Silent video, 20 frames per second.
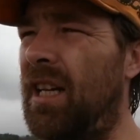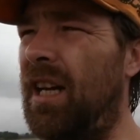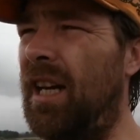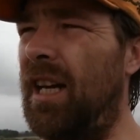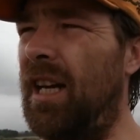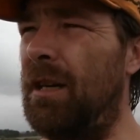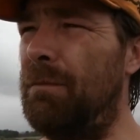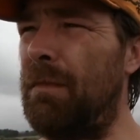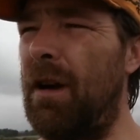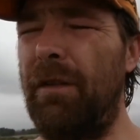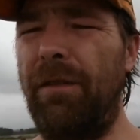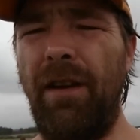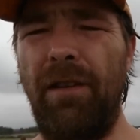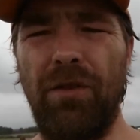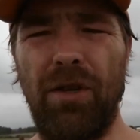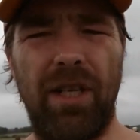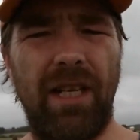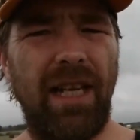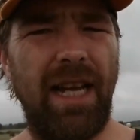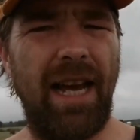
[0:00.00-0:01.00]
my
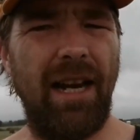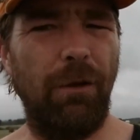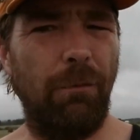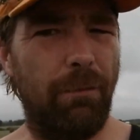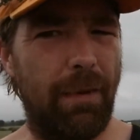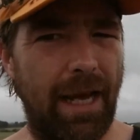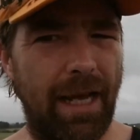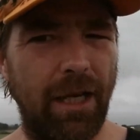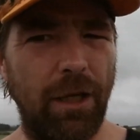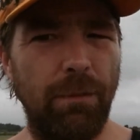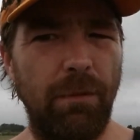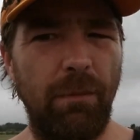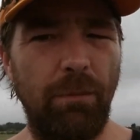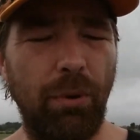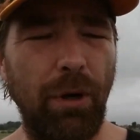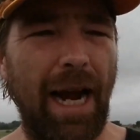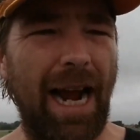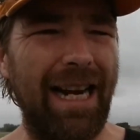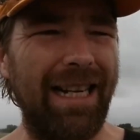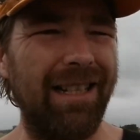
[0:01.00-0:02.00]
favorite cattle
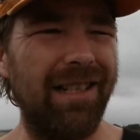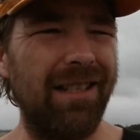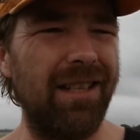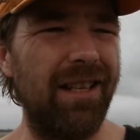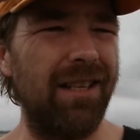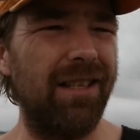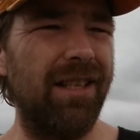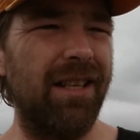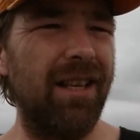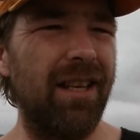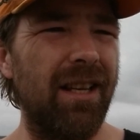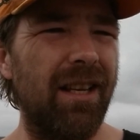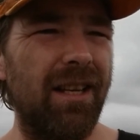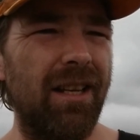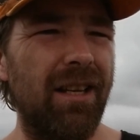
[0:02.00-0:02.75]
management practices.